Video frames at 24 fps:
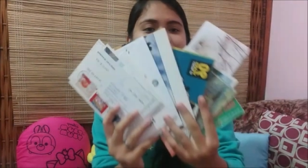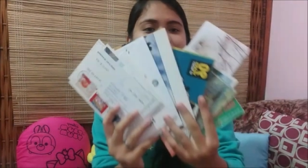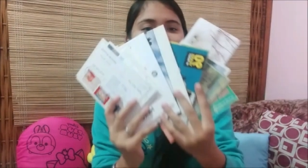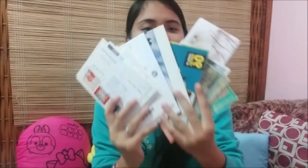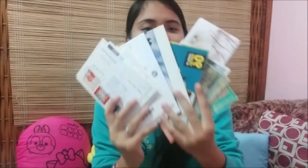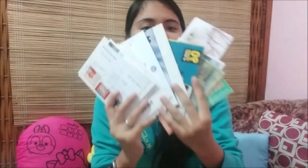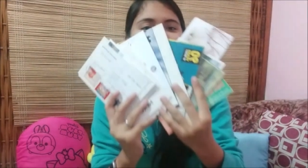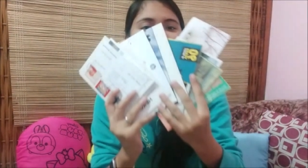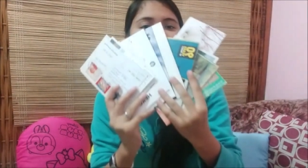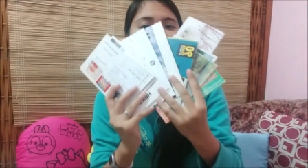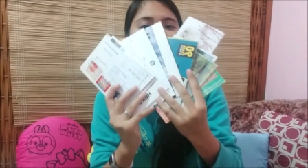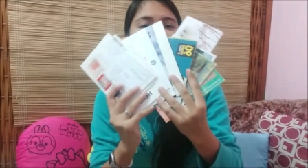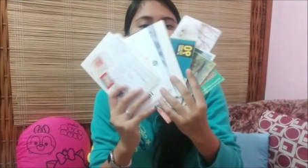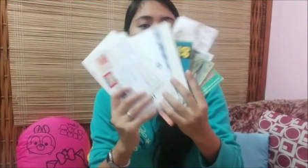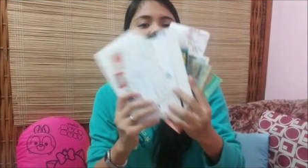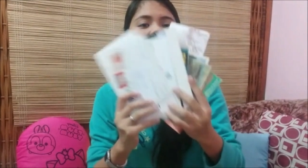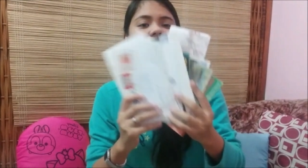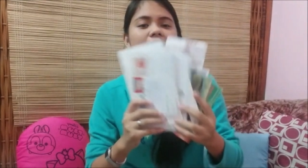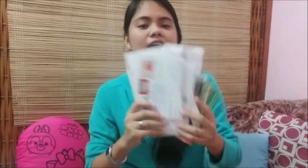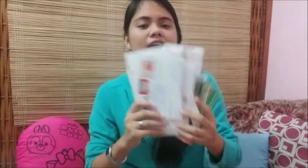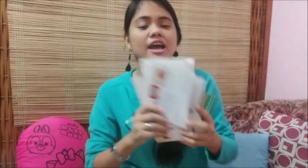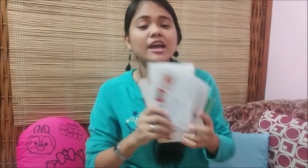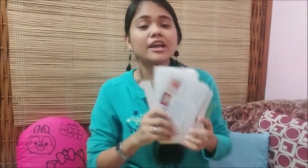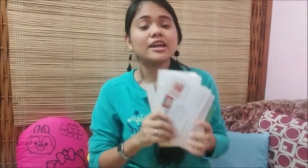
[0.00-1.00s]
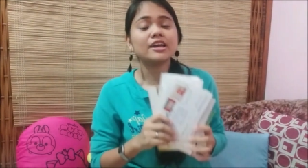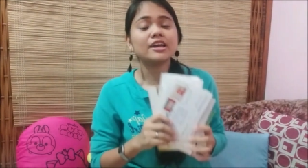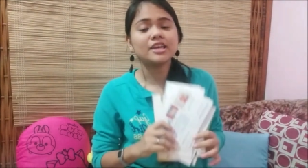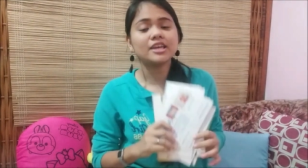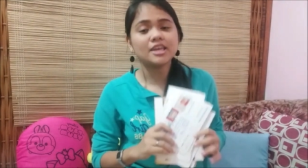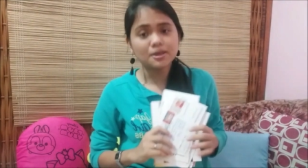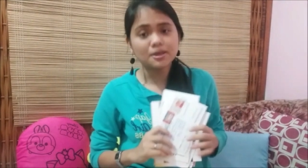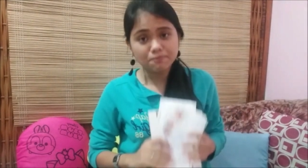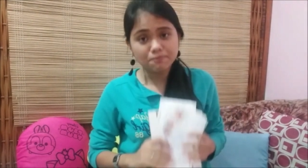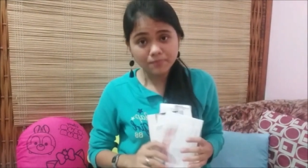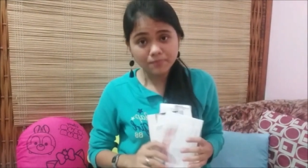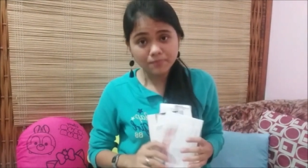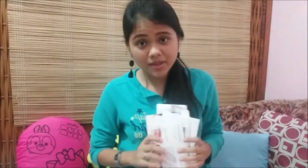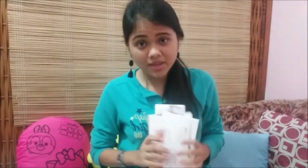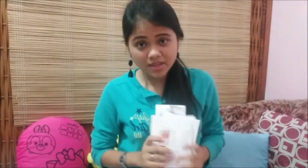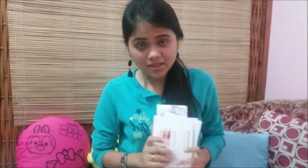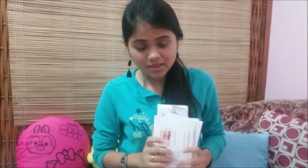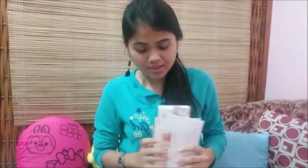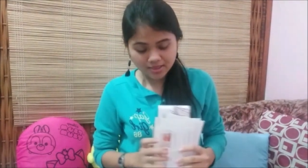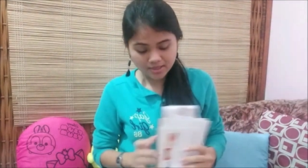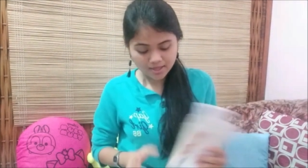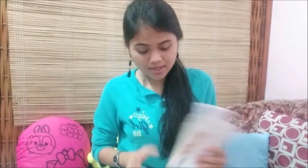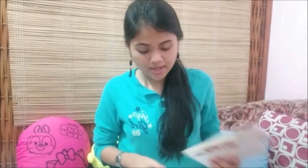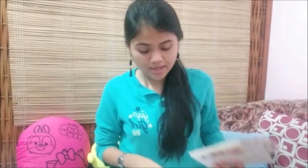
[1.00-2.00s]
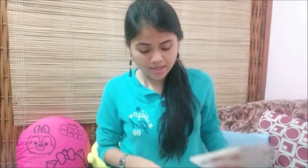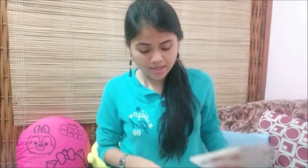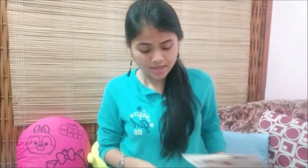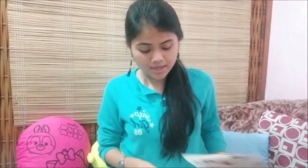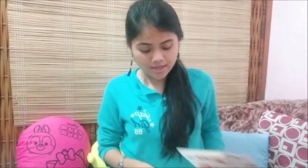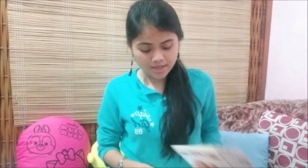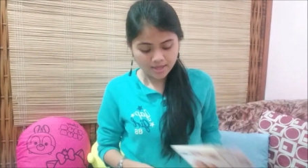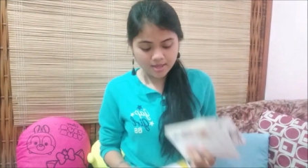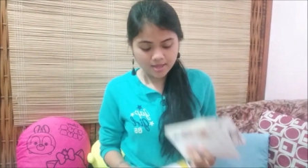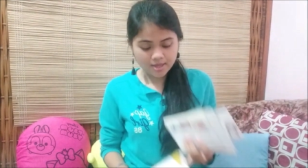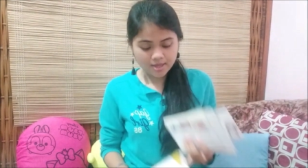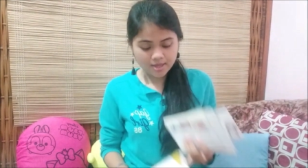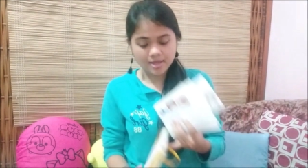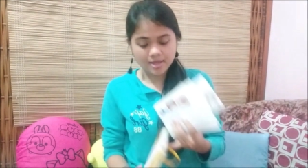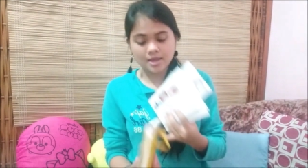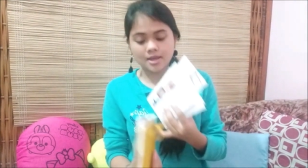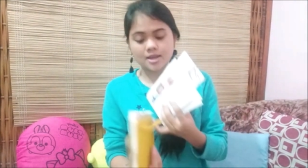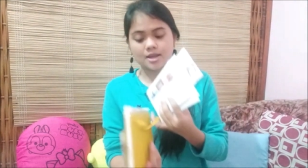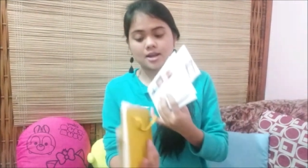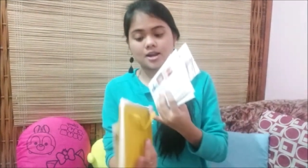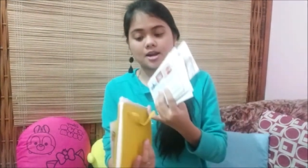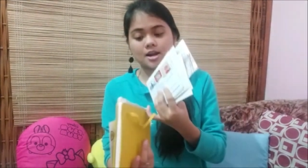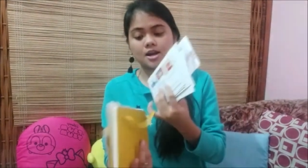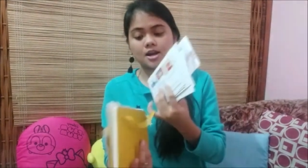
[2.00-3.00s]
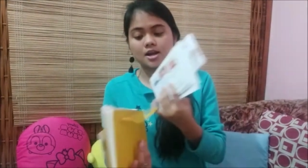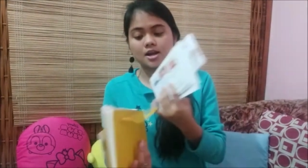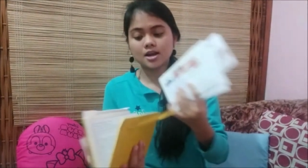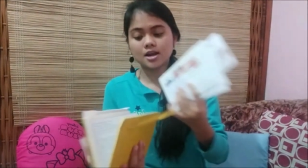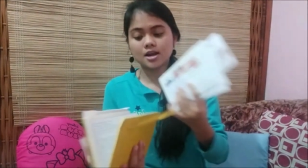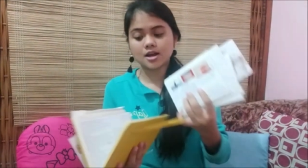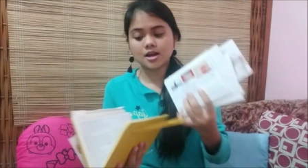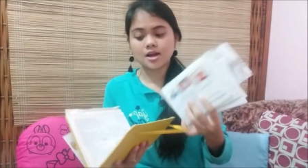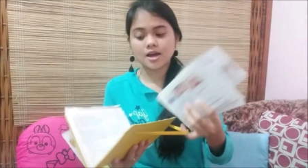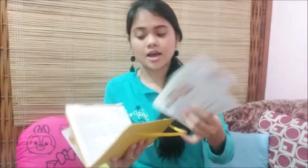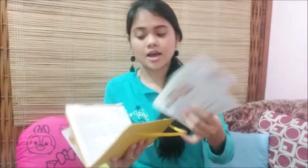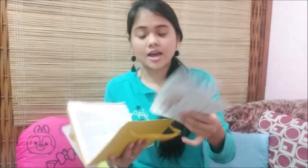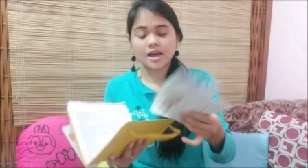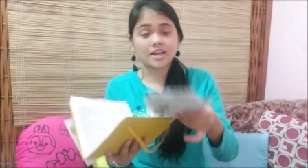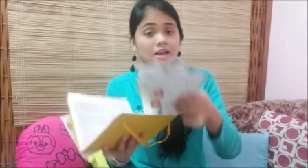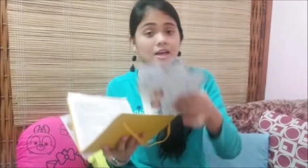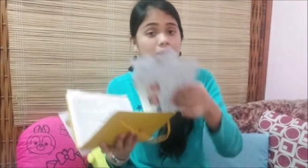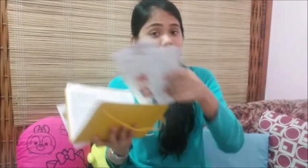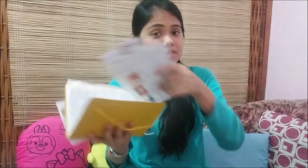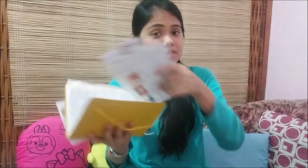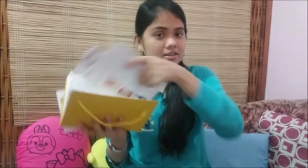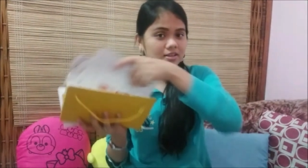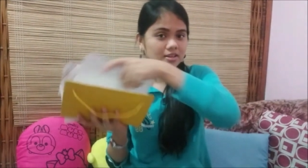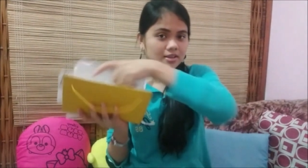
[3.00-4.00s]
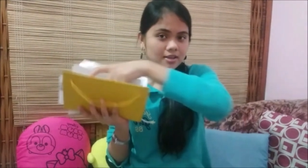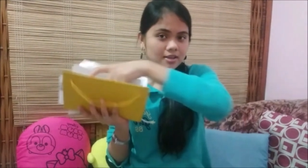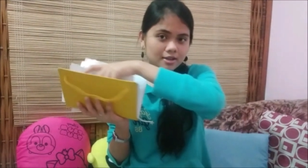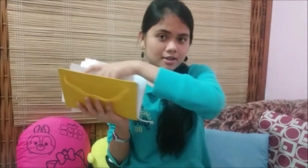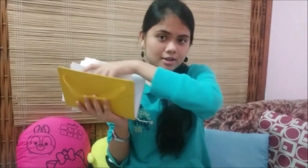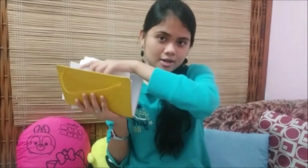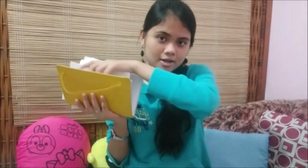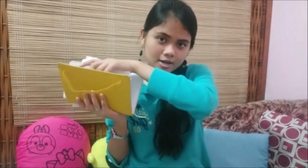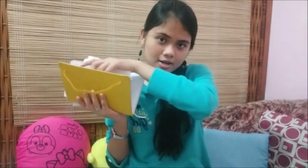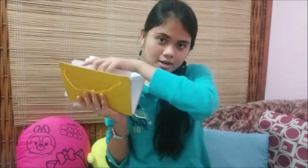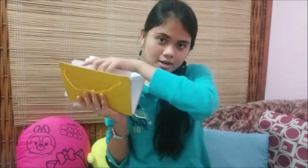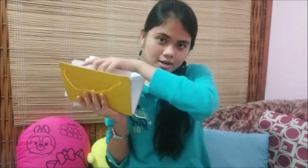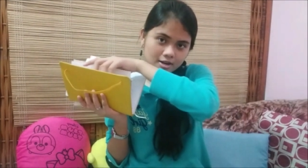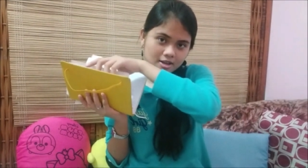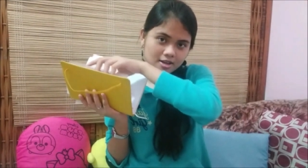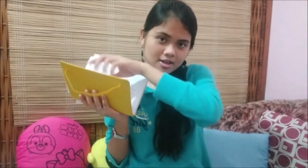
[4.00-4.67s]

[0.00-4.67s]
Ta-da! I kept it here. I kept it here.